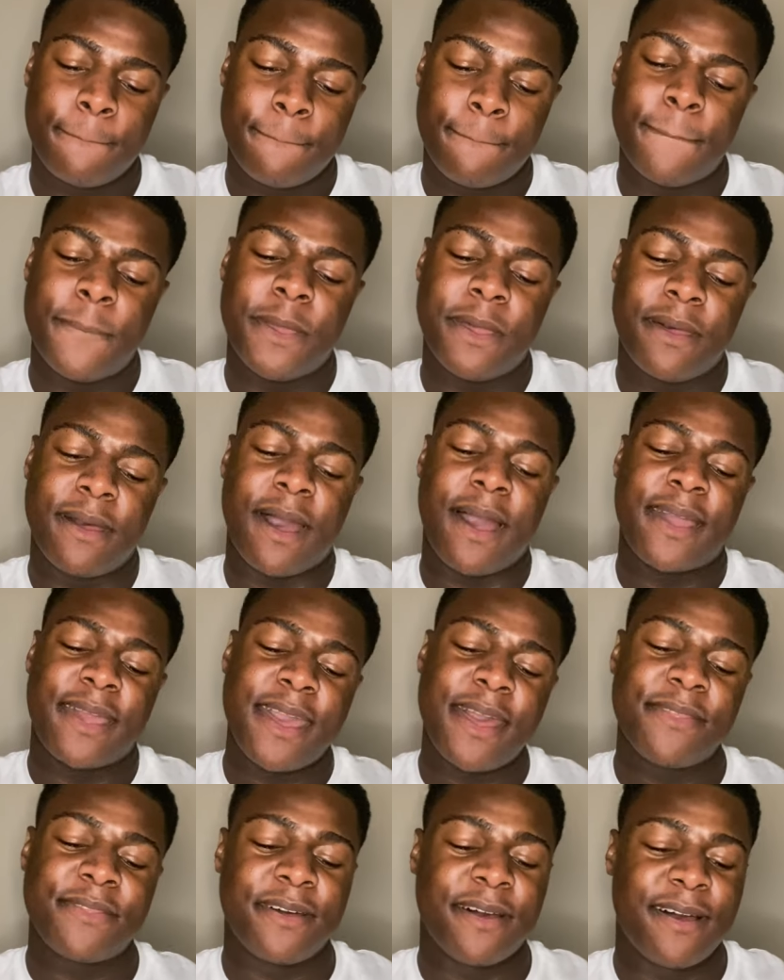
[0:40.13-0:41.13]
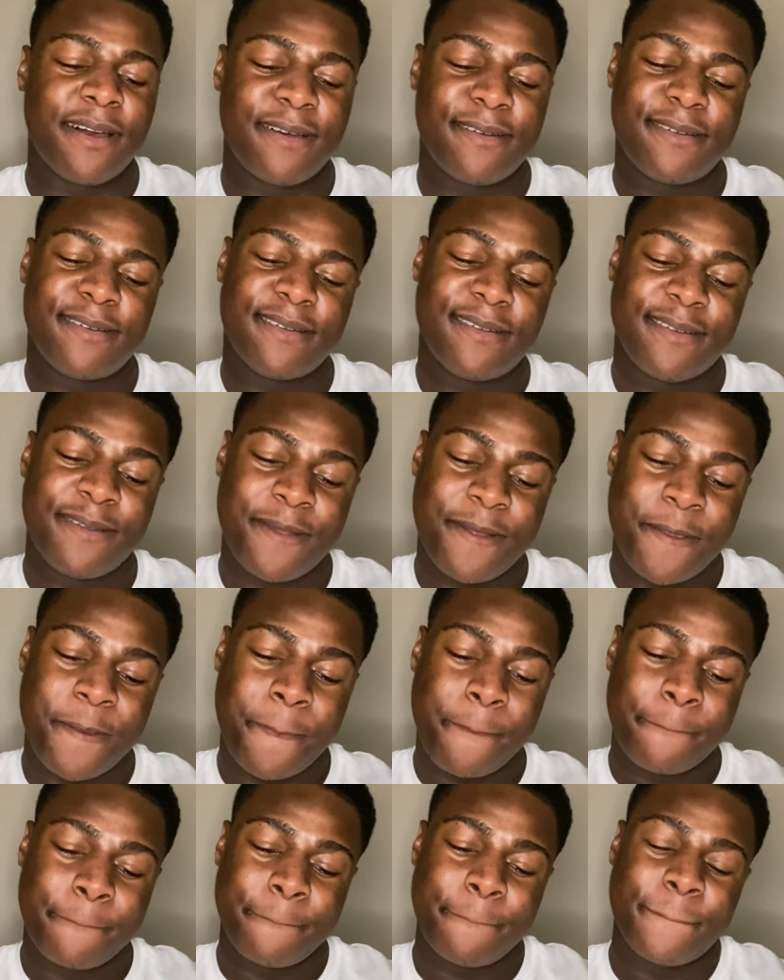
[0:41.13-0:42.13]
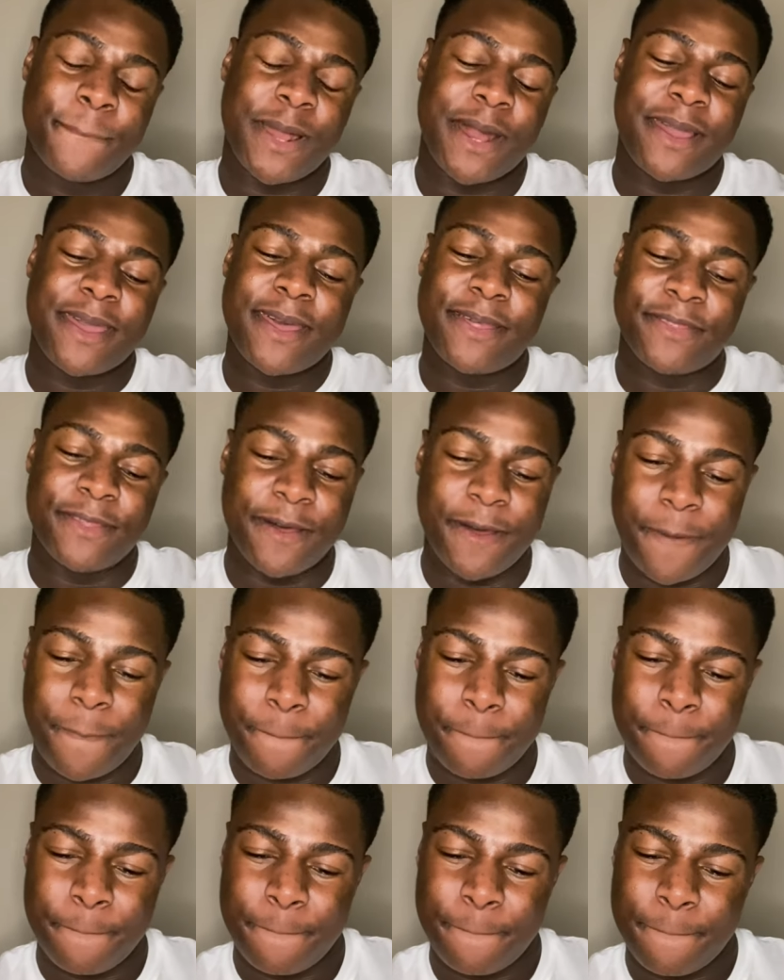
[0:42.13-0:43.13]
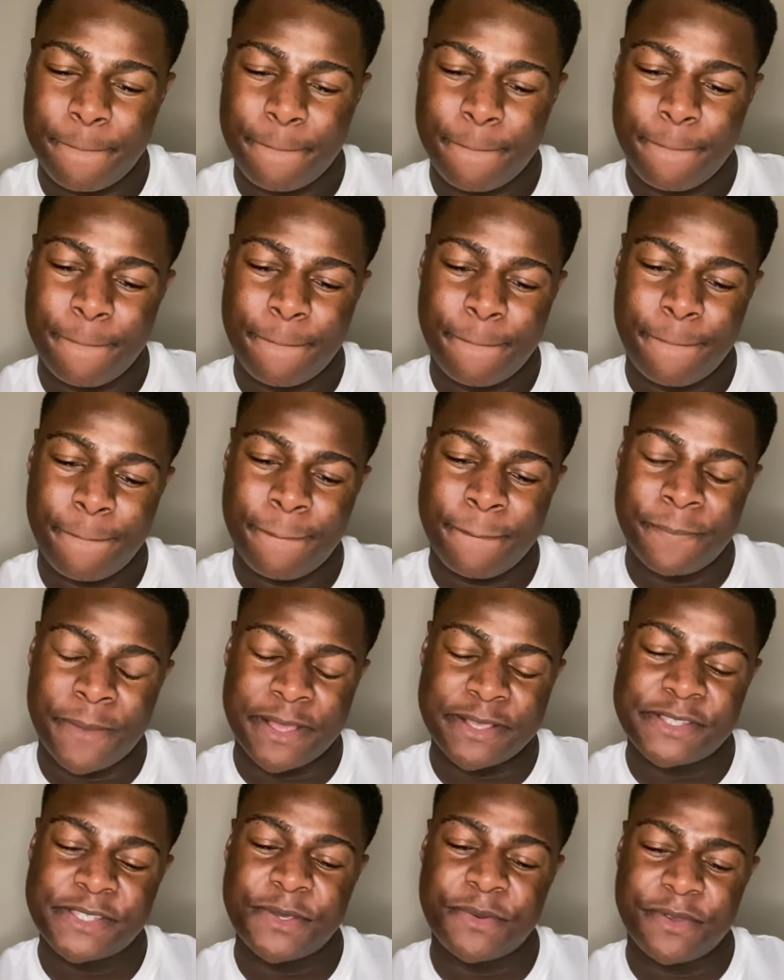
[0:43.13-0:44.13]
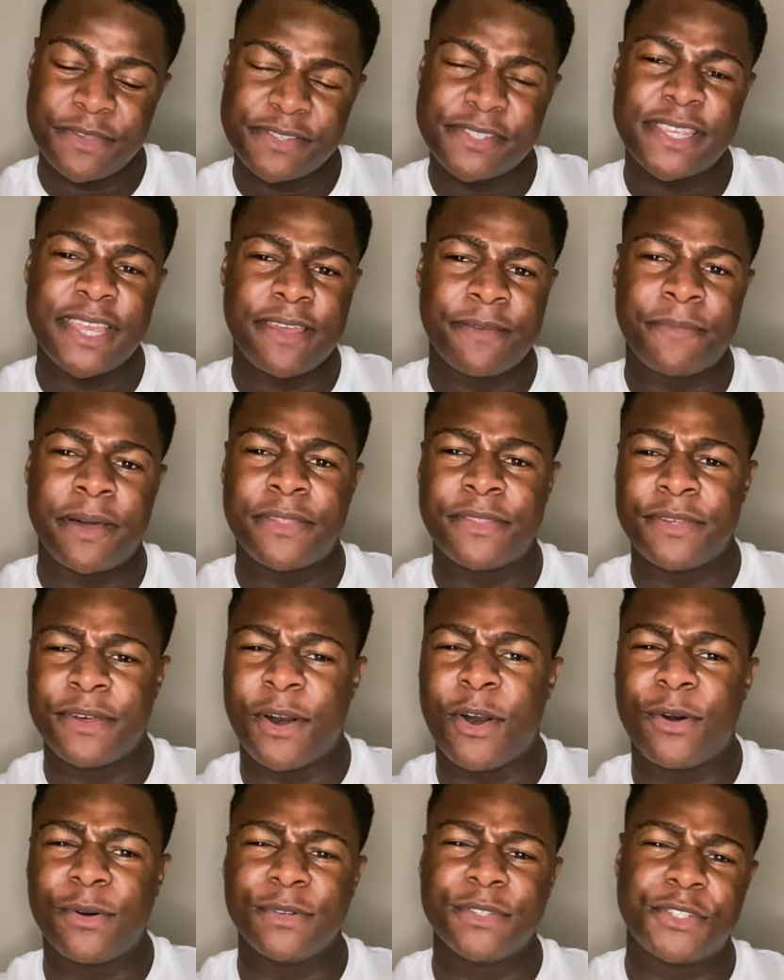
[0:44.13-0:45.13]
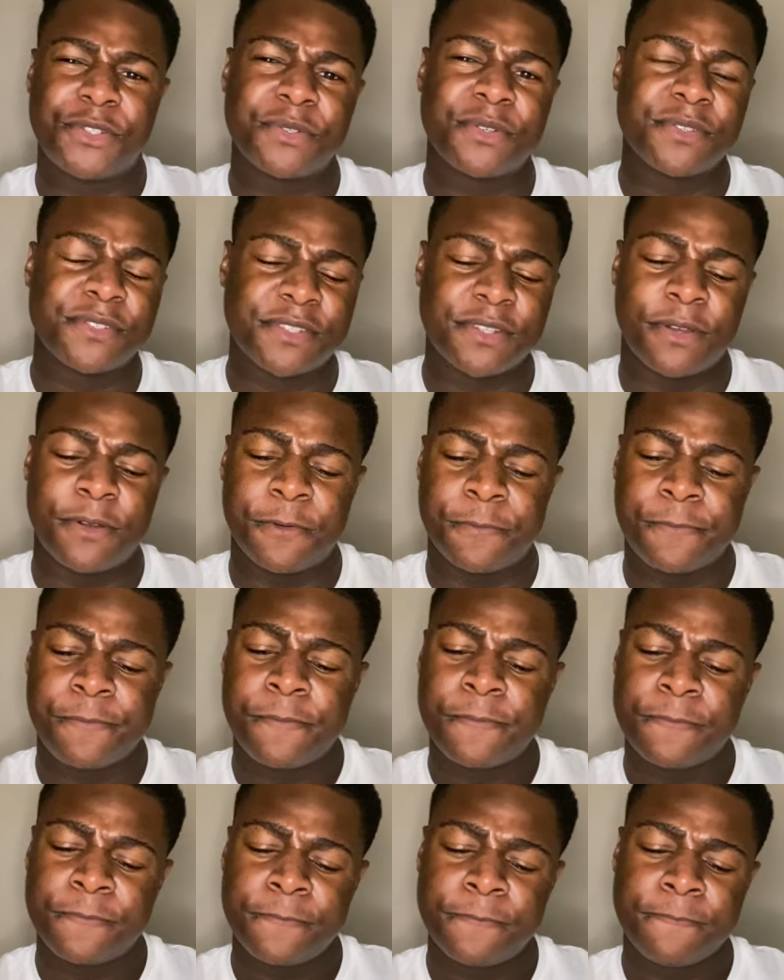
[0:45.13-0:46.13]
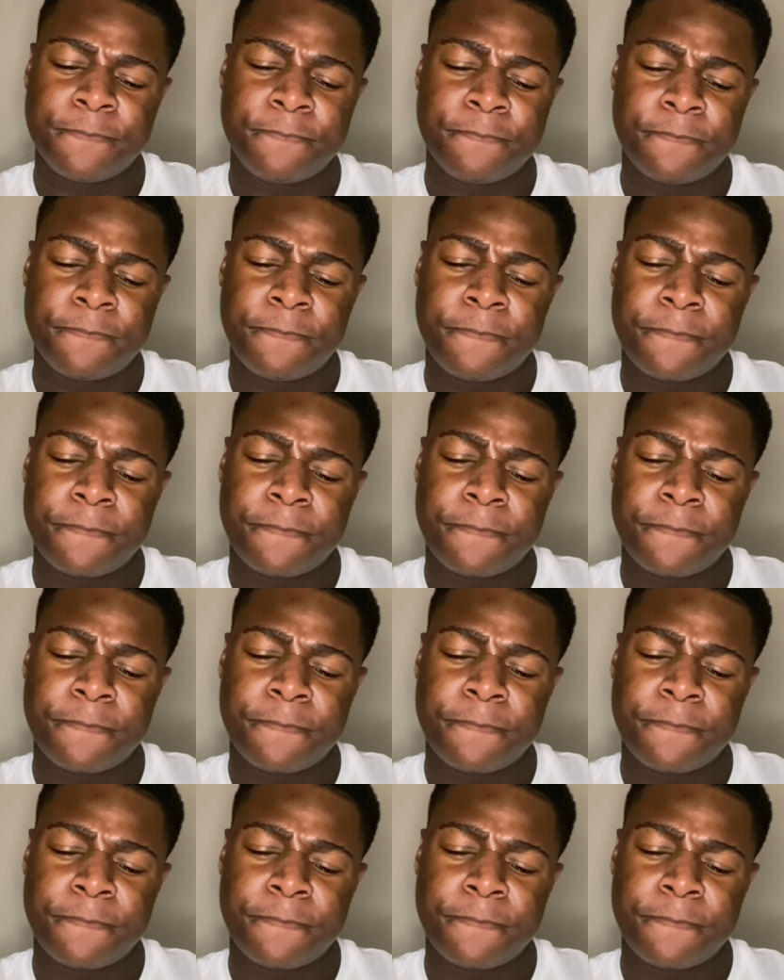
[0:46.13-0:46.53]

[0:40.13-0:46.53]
Yeah, I get that. I I get that. Anyway, I see what you're saying about the old drill song. and